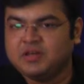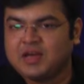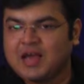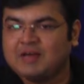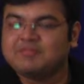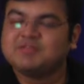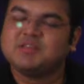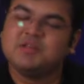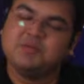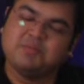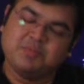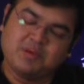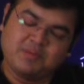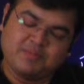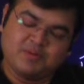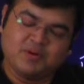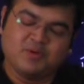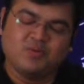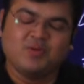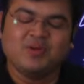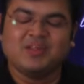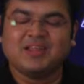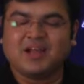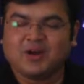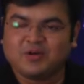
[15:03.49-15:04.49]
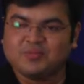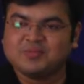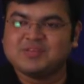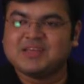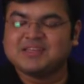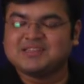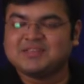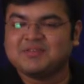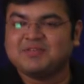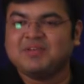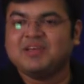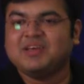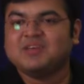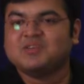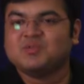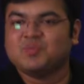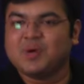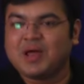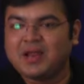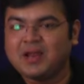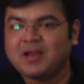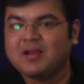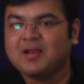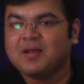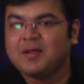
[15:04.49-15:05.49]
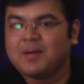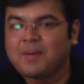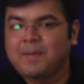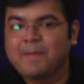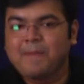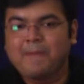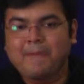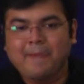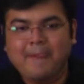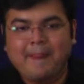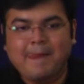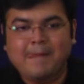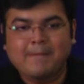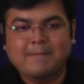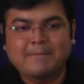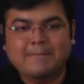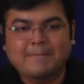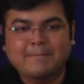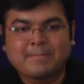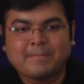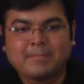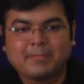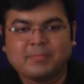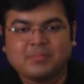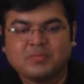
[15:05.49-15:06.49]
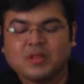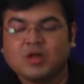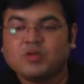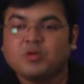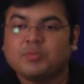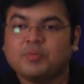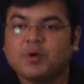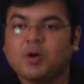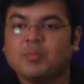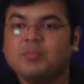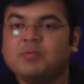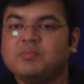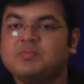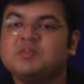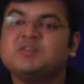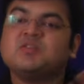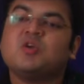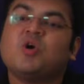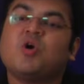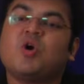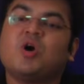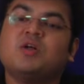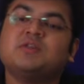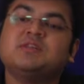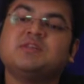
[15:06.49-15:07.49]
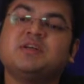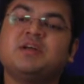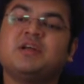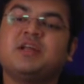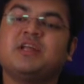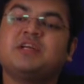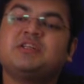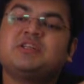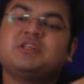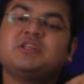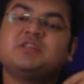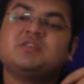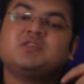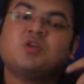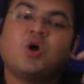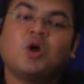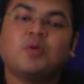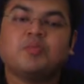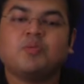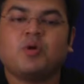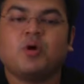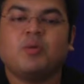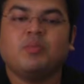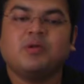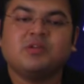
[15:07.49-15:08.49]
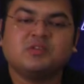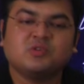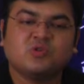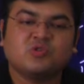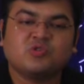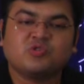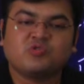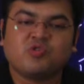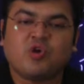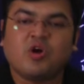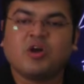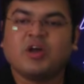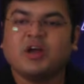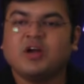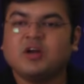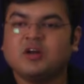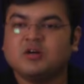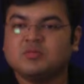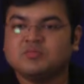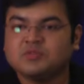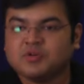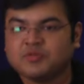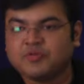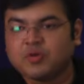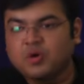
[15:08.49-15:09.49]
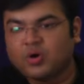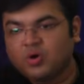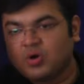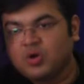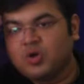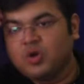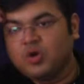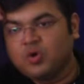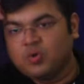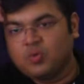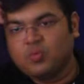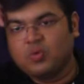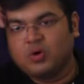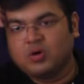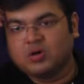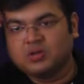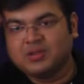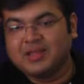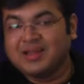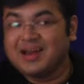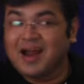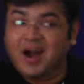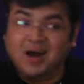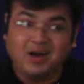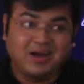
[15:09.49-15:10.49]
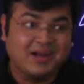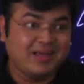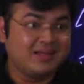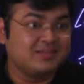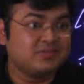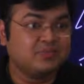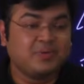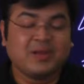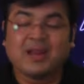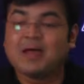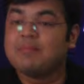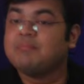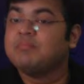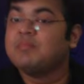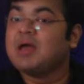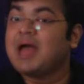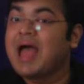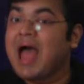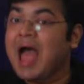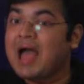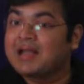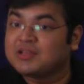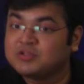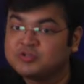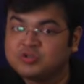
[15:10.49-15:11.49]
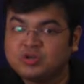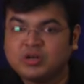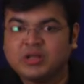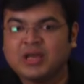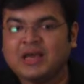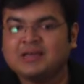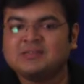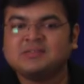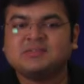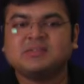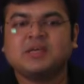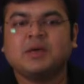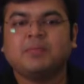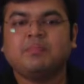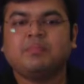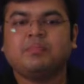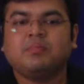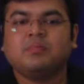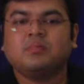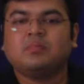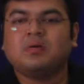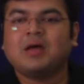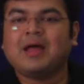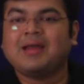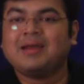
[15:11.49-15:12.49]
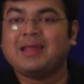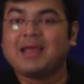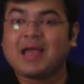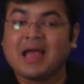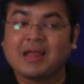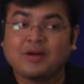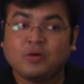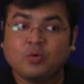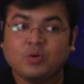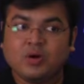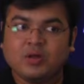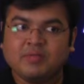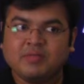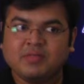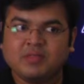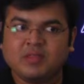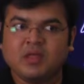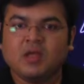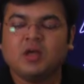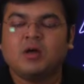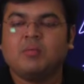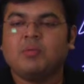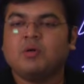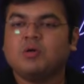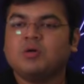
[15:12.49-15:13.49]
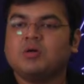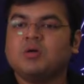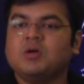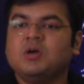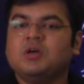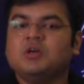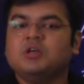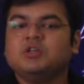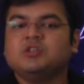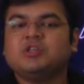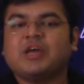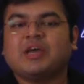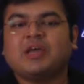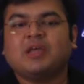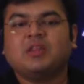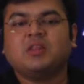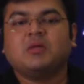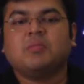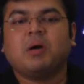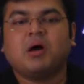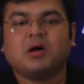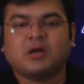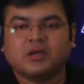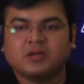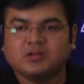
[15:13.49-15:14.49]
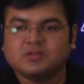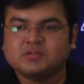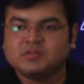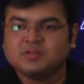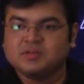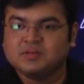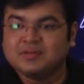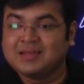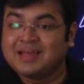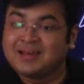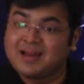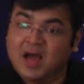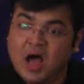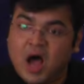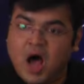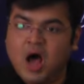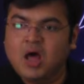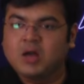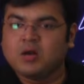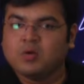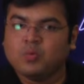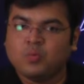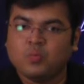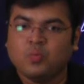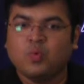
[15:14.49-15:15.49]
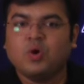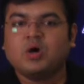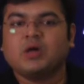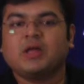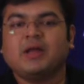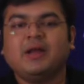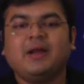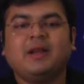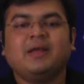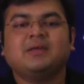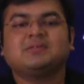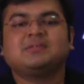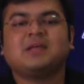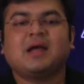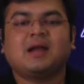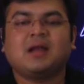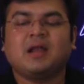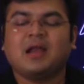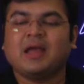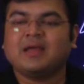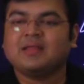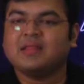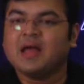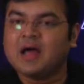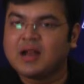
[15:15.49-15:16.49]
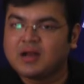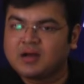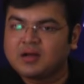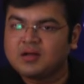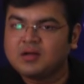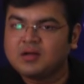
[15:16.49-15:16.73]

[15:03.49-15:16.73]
I've seen people doing that obsessively as well. Now the problem is your concentration is not probably so strong in terms of your work. There are days where I skip and I don't even think about checking the markets. There are working days that like that.